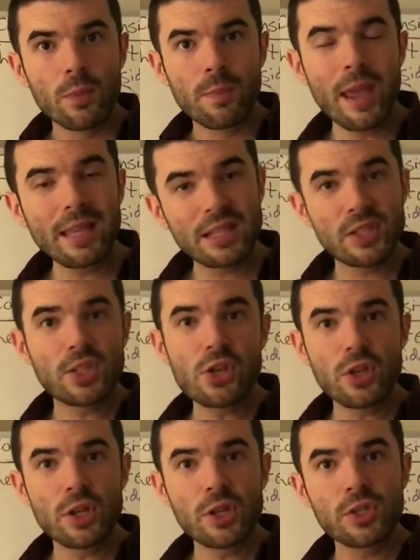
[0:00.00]
make
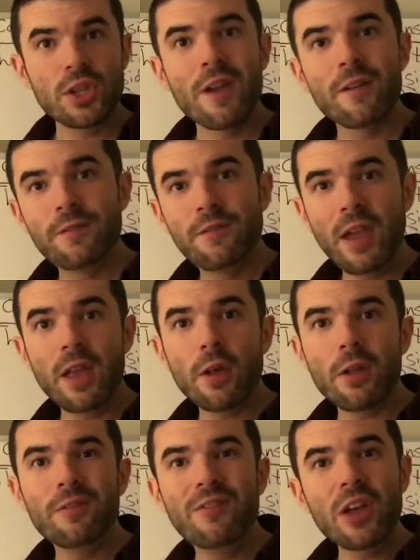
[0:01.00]
decisions
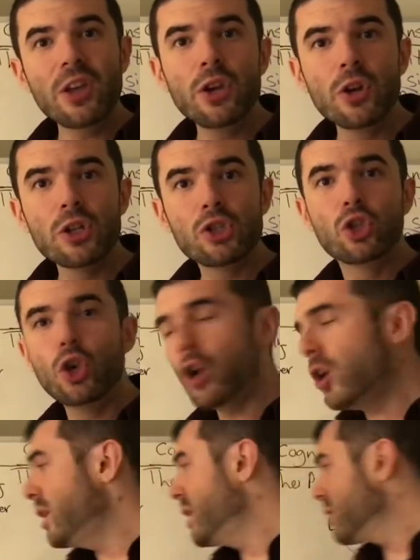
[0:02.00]
fail. Failure is
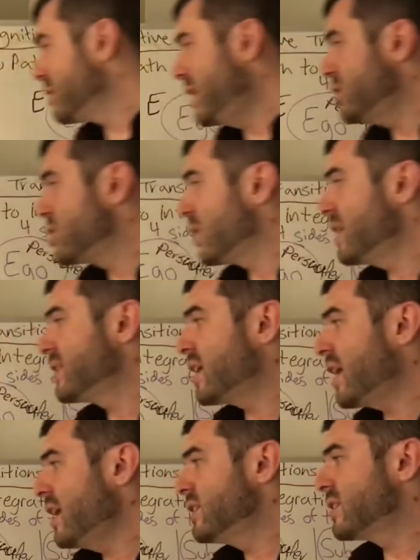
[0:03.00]
good. It'll teach your
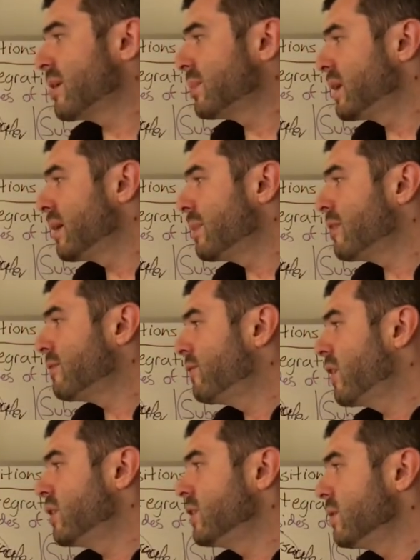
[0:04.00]
SI something about
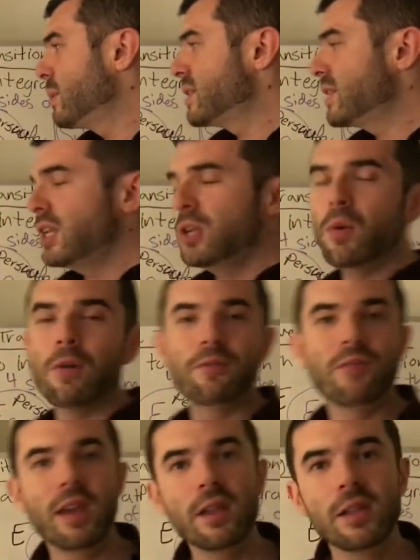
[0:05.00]
failure because then you won't
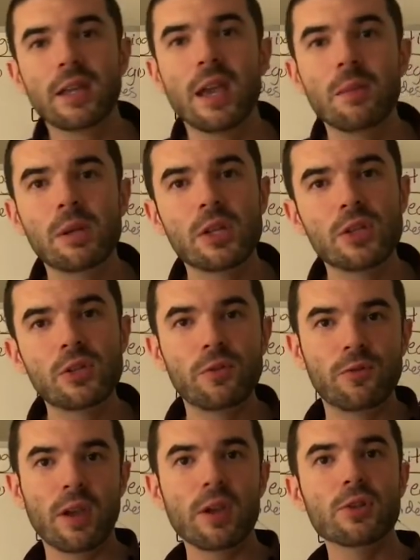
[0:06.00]
fail again because you
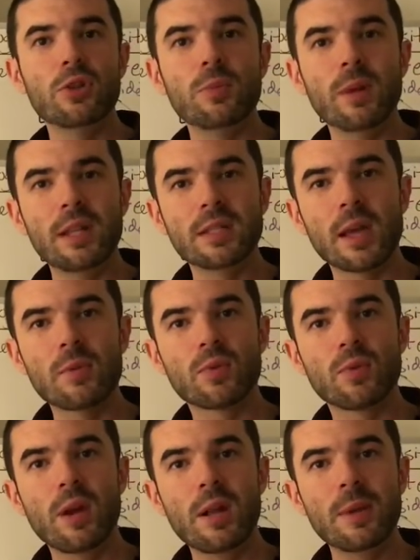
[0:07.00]
failed too many times
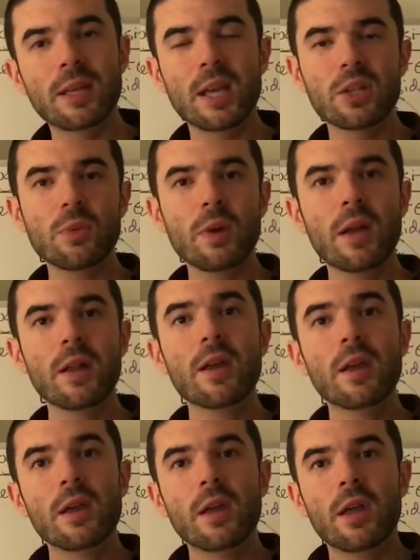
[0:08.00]
already. But guess what?
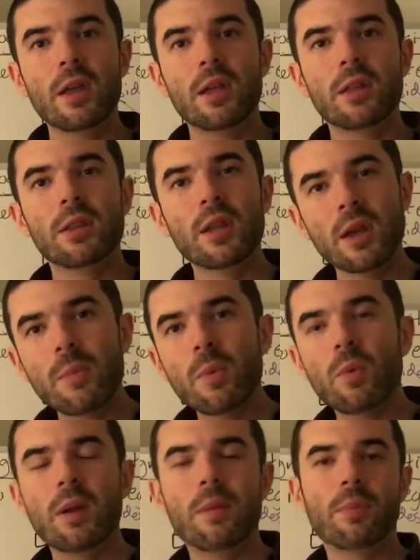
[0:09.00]
The
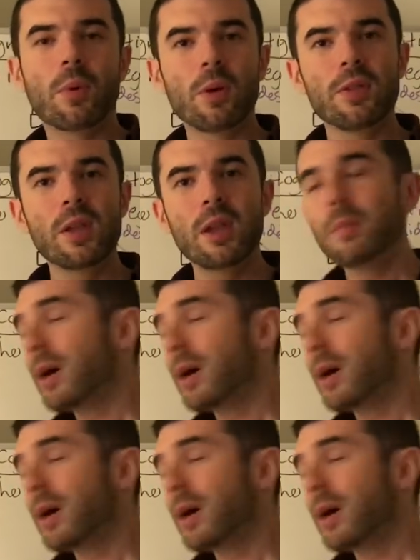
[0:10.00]
number one important thing